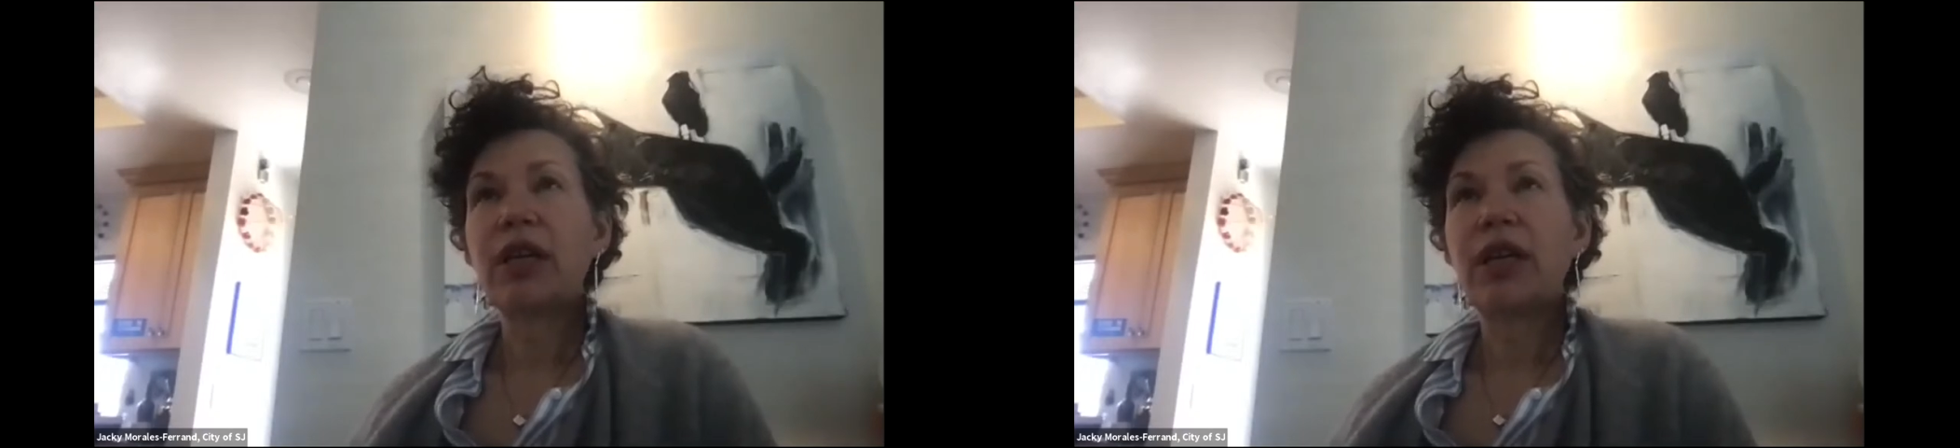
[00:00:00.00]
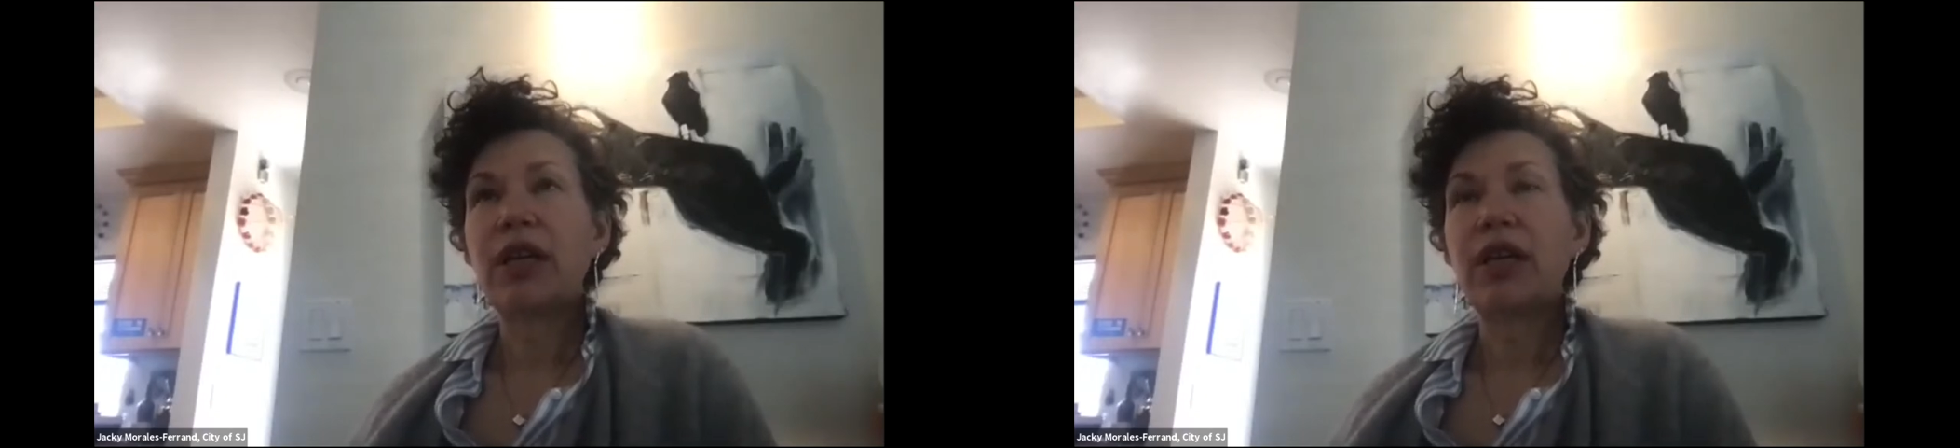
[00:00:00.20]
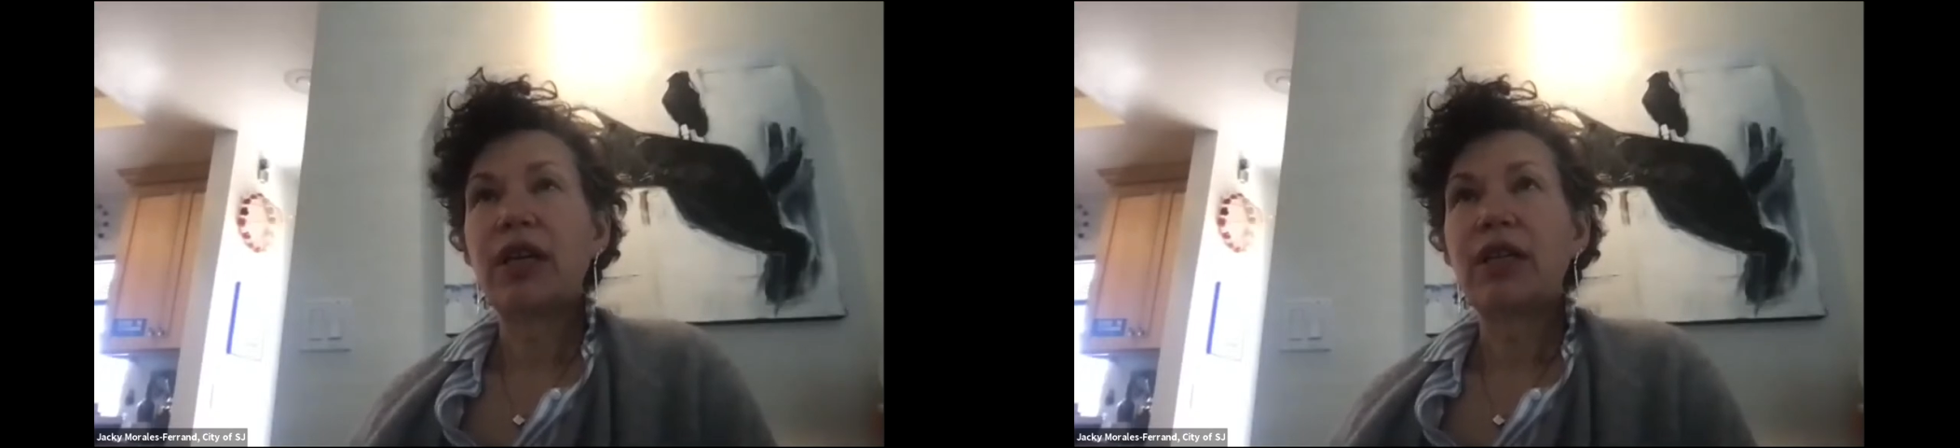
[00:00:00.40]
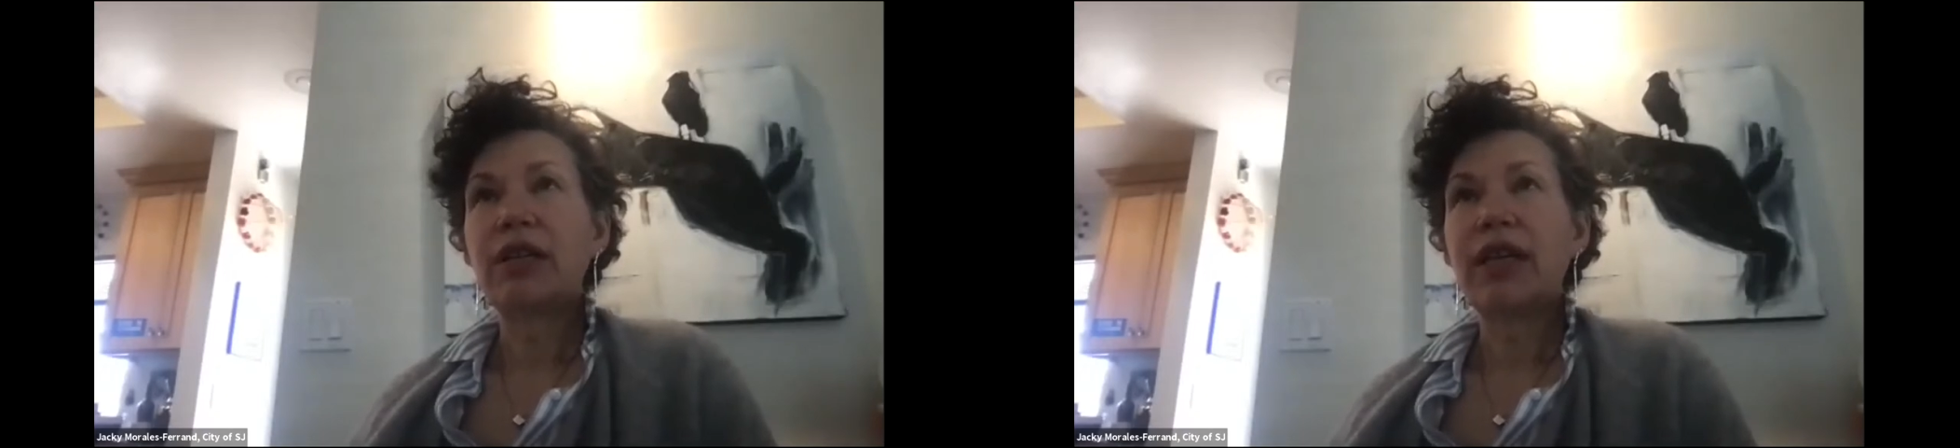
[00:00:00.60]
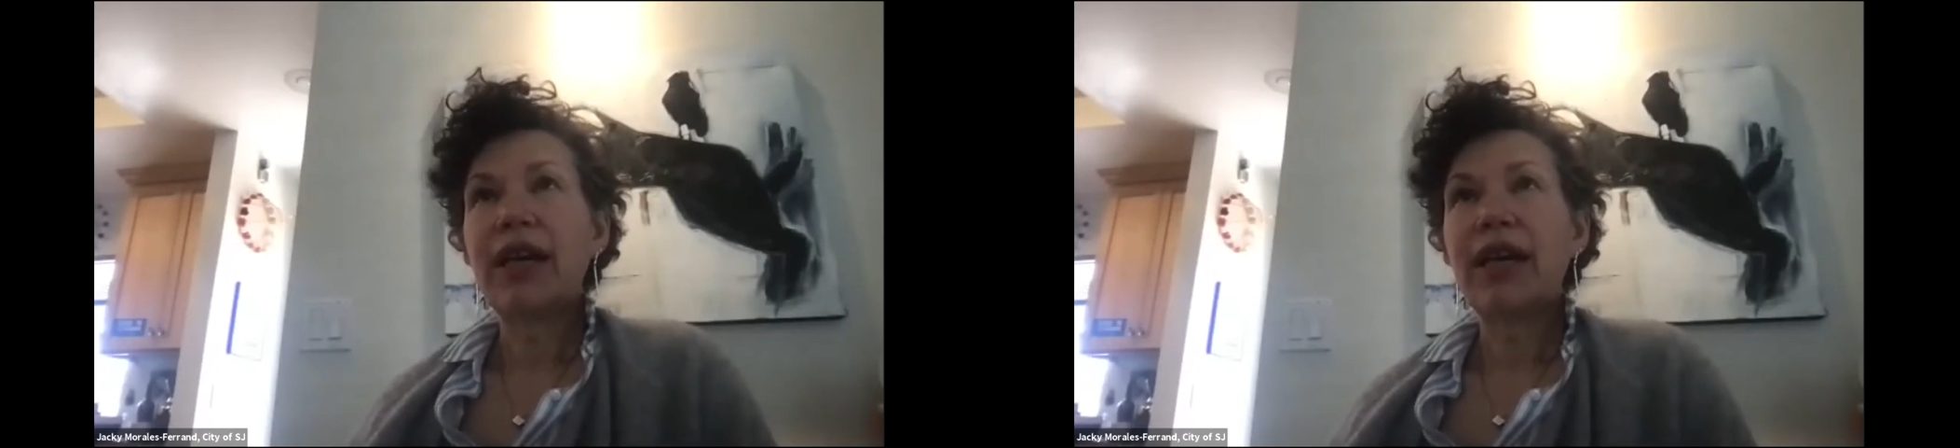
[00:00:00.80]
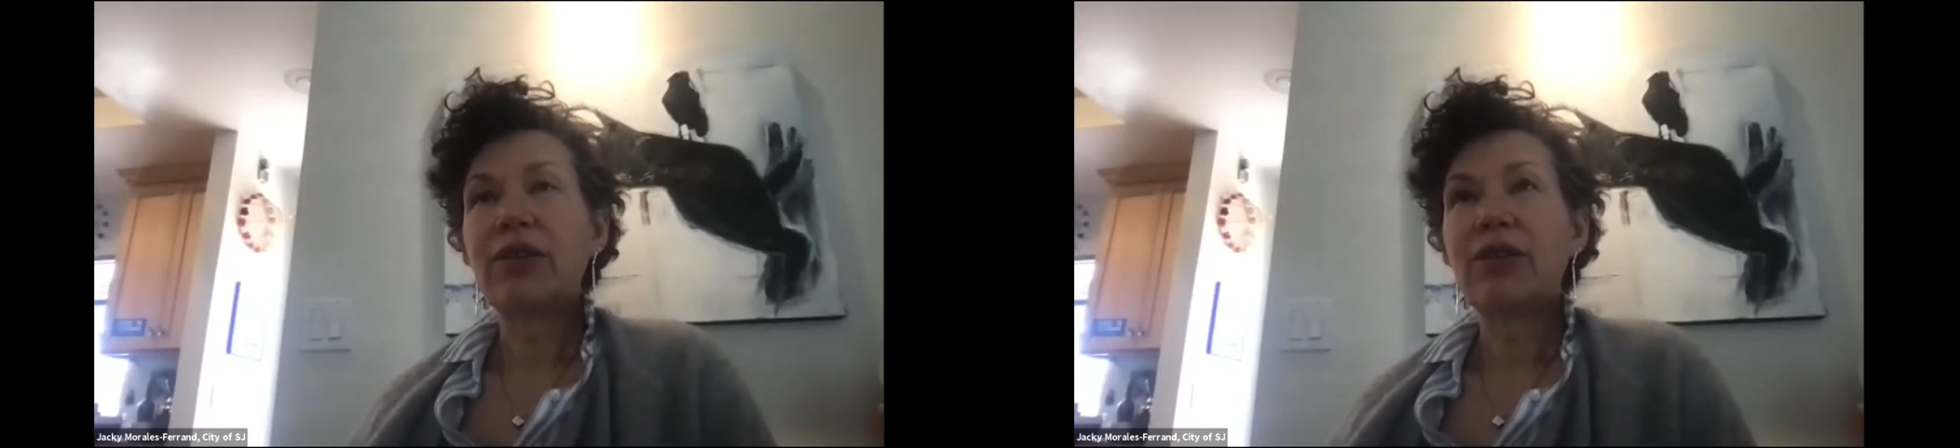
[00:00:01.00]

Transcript: allow